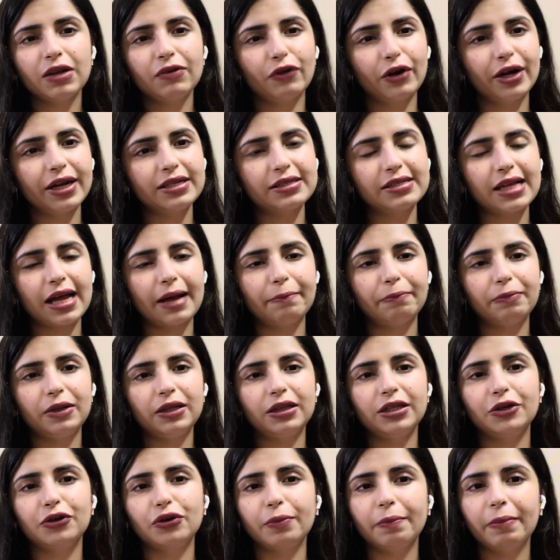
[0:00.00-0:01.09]
For example,
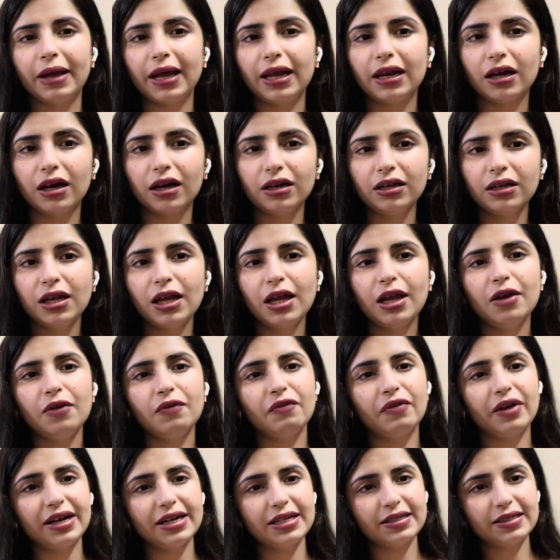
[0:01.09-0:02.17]
the rubella,
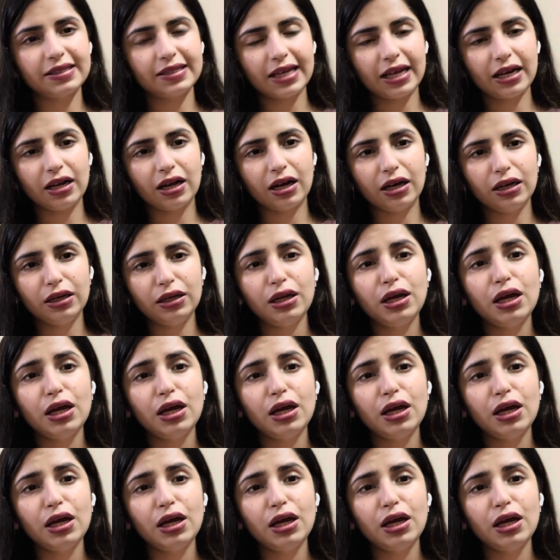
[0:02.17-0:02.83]
varicella,